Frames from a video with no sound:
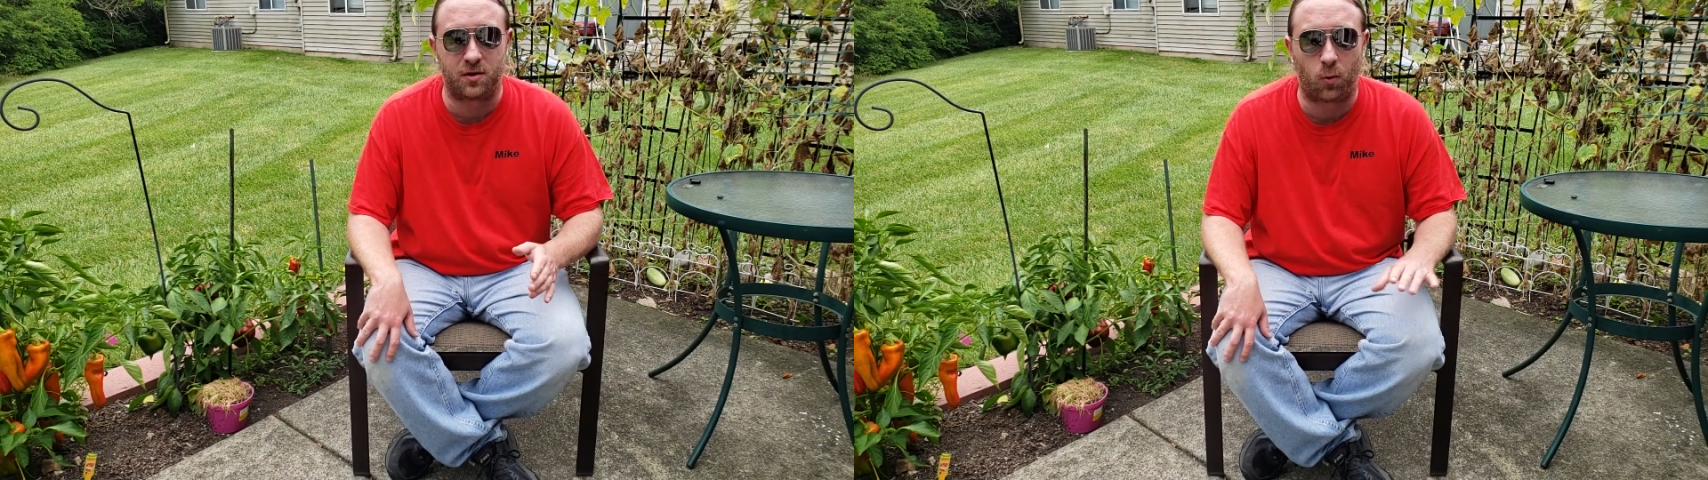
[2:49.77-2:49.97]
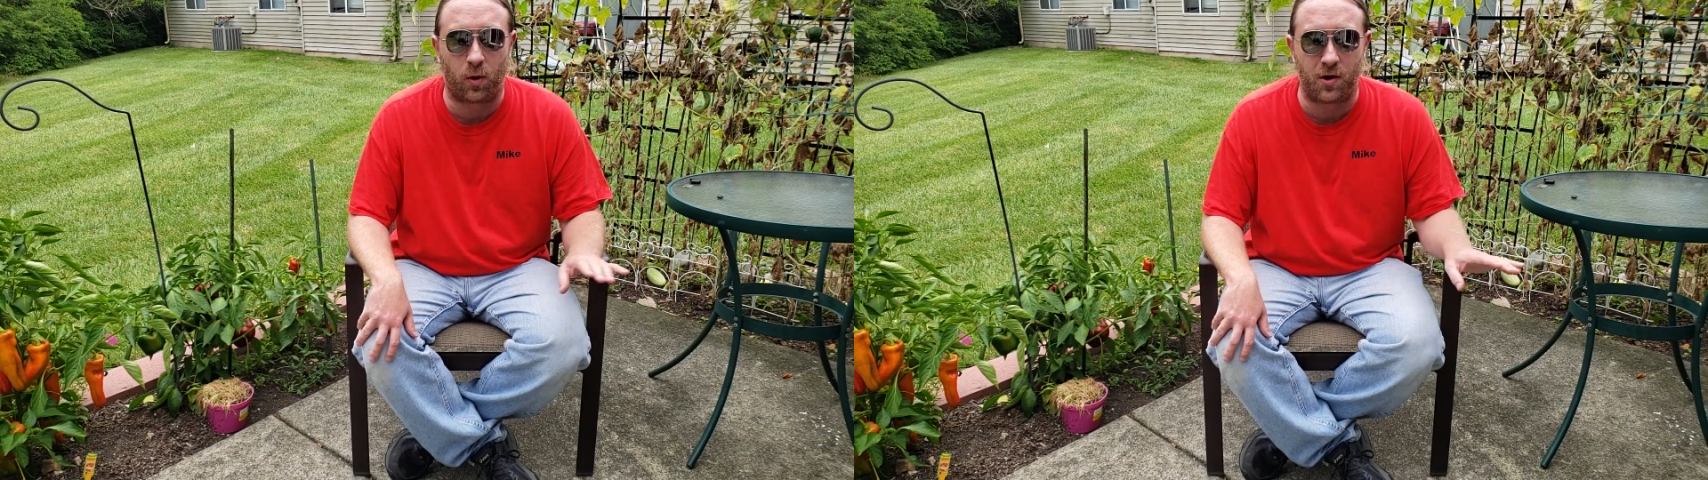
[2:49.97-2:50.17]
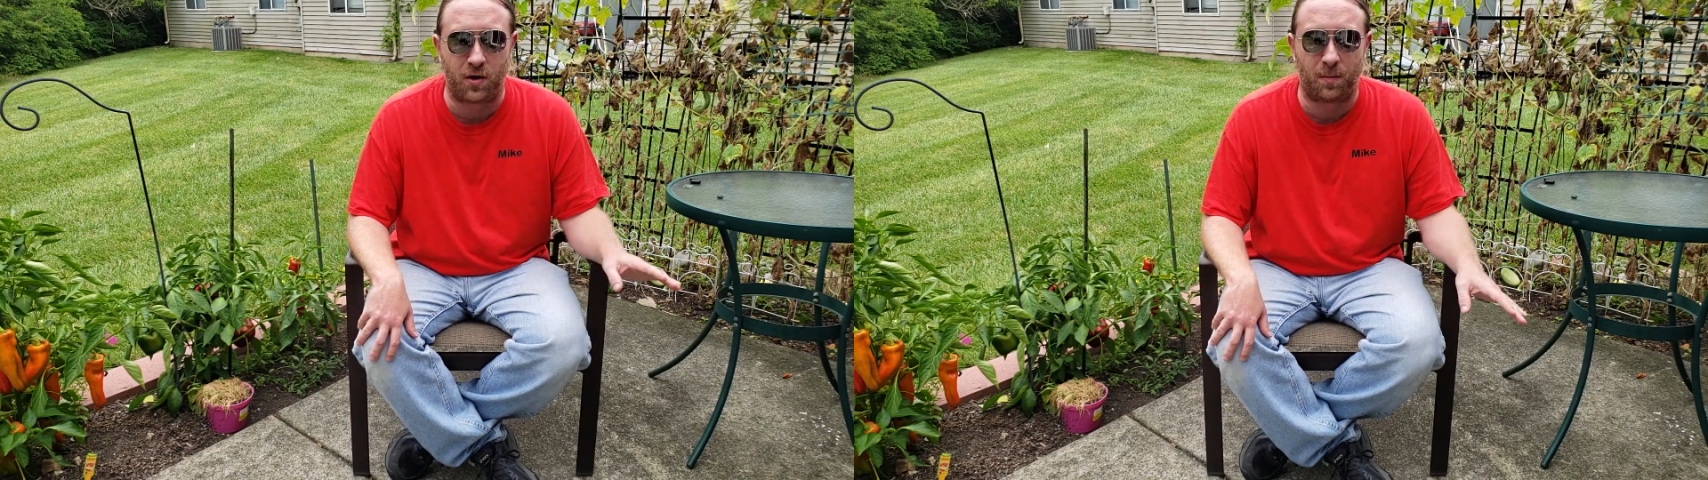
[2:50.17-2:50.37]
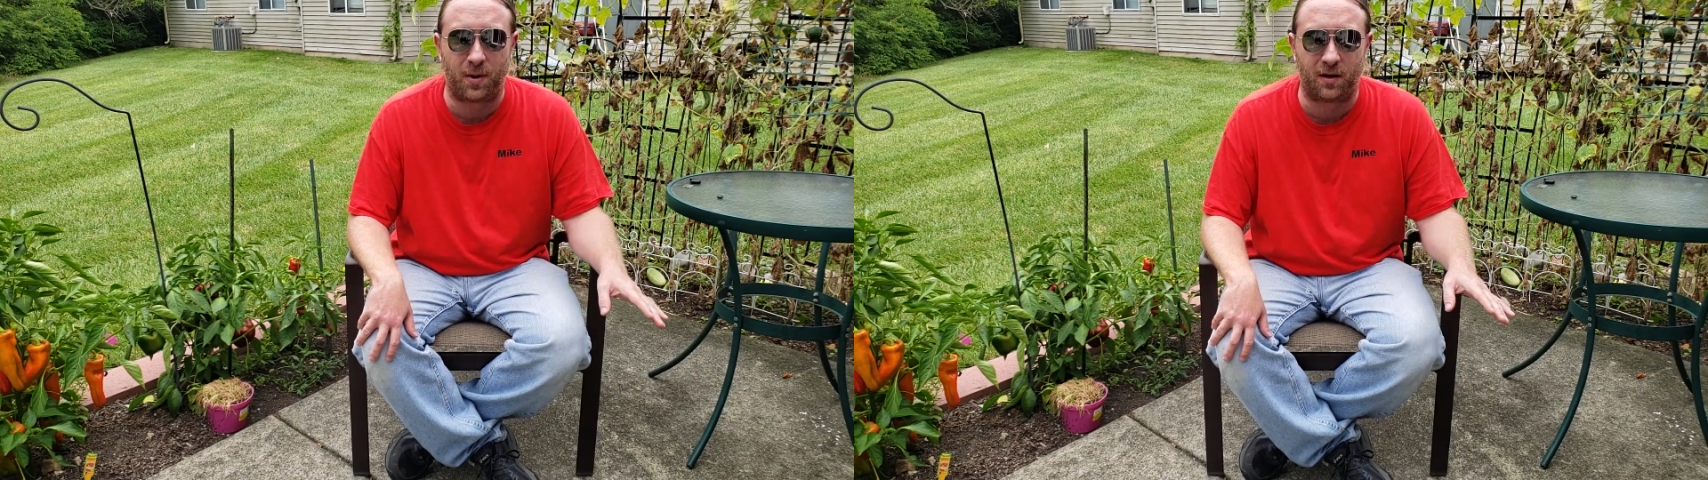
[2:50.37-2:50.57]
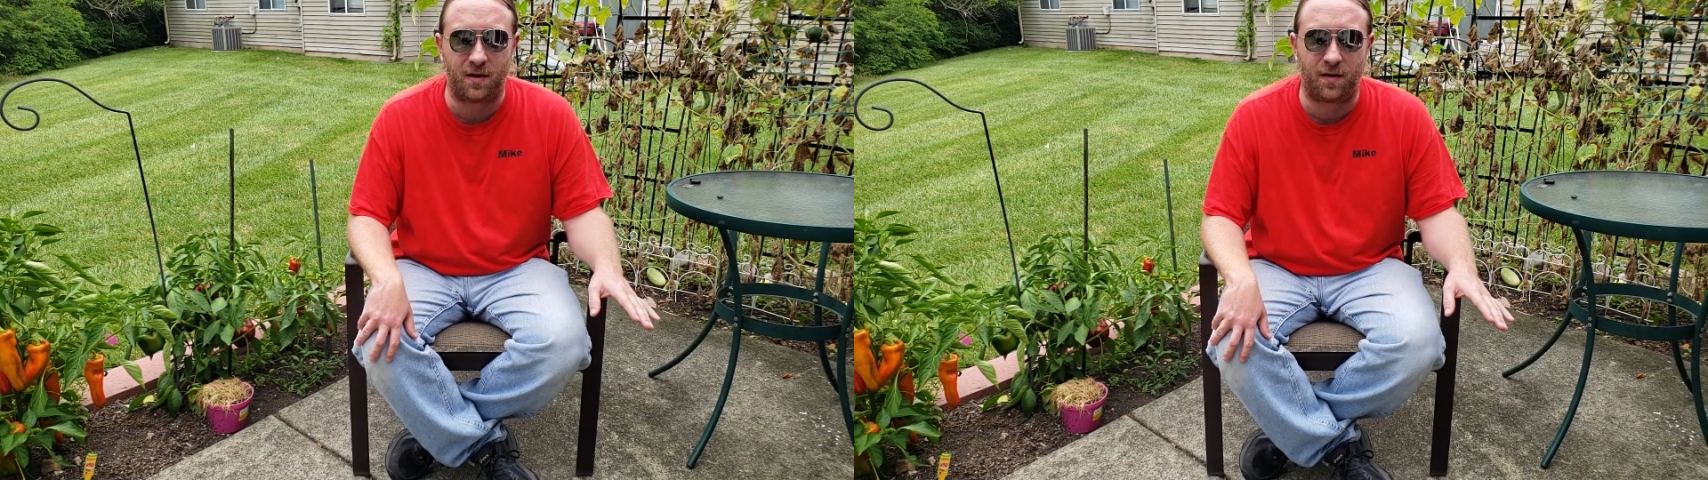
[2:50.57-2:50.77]
to where you can
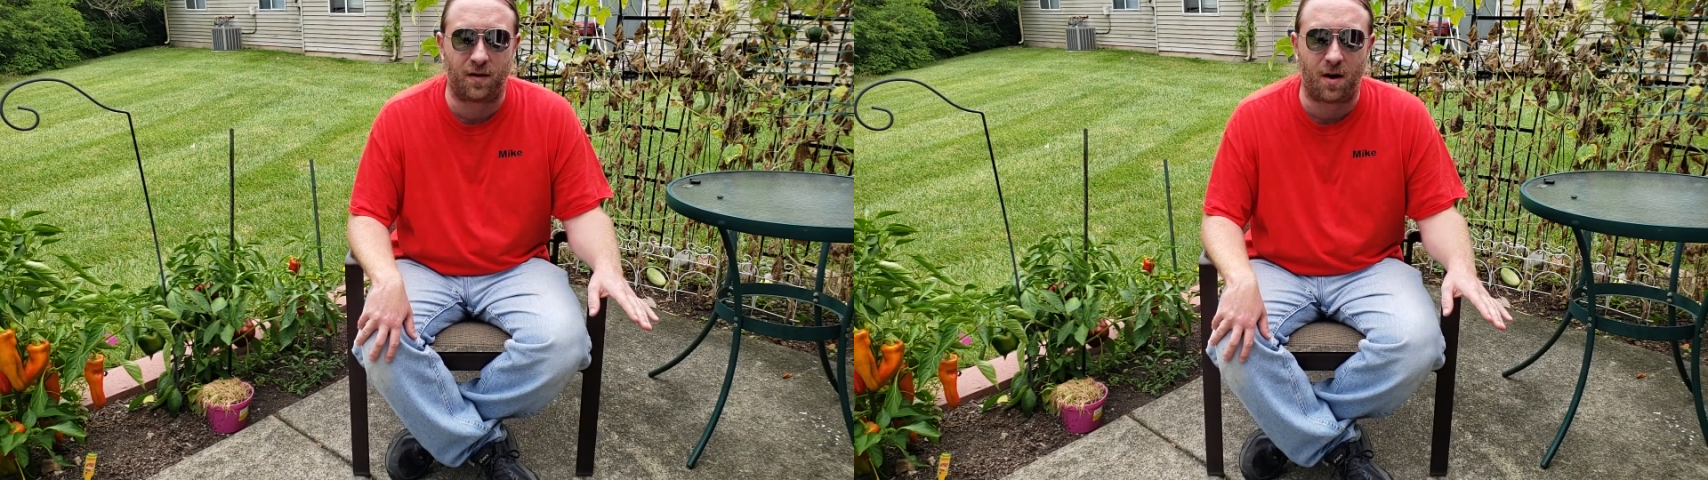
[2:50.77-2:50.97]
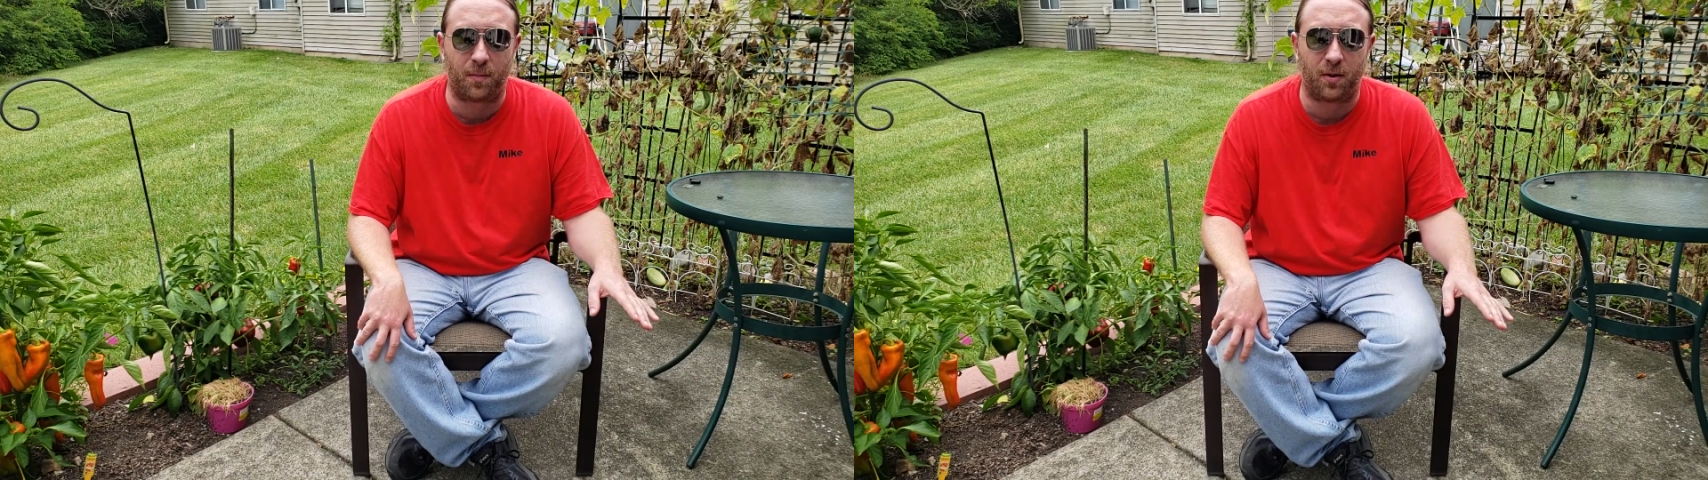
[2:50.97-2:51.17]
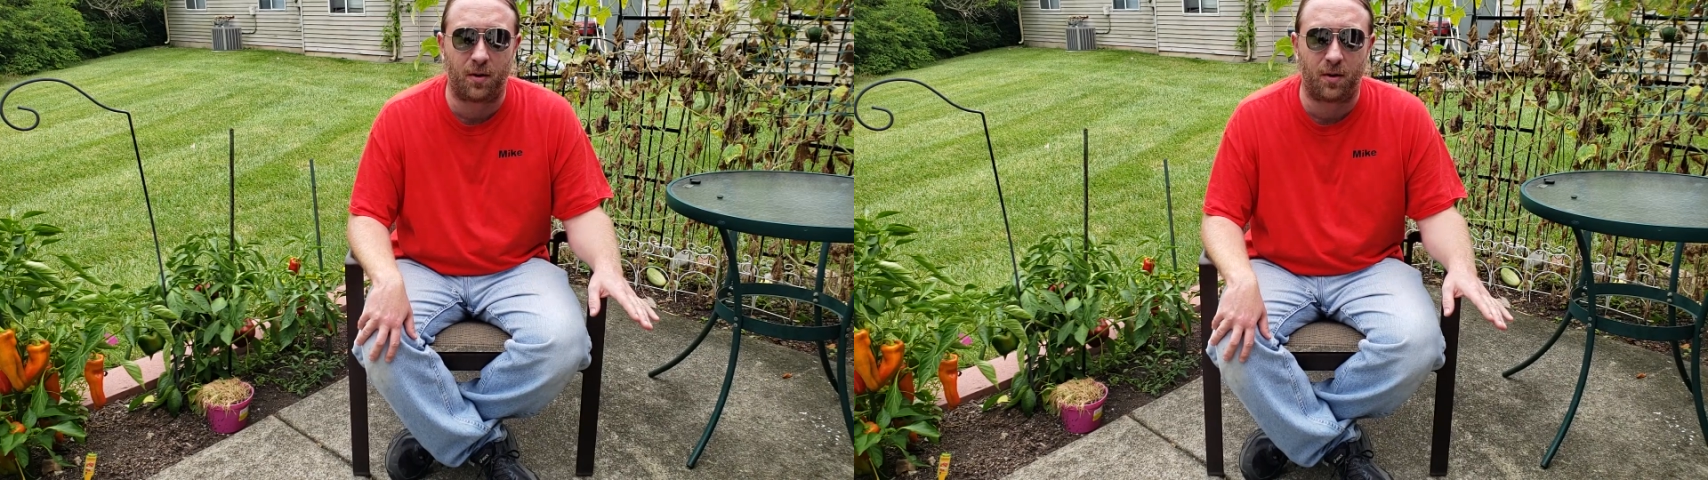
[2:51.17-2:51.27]
pick these up,